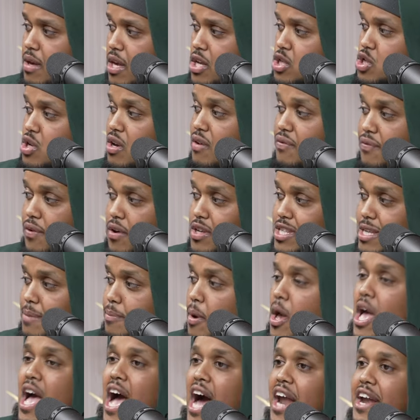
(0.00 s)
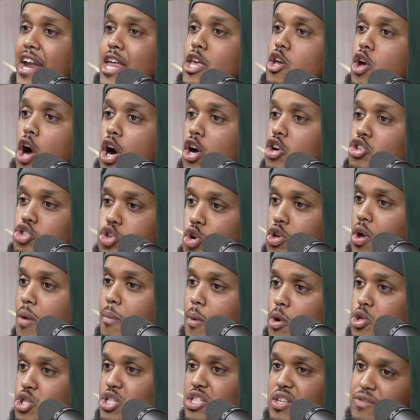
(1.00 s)
Because you can feel something. I know you can't control your
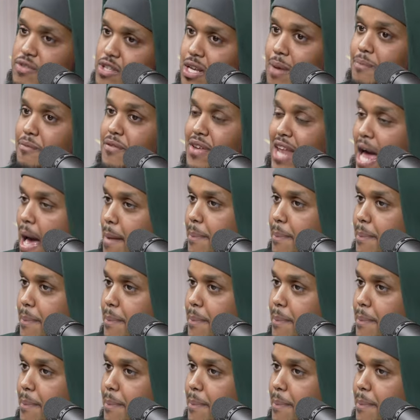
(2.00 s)
emotions. If something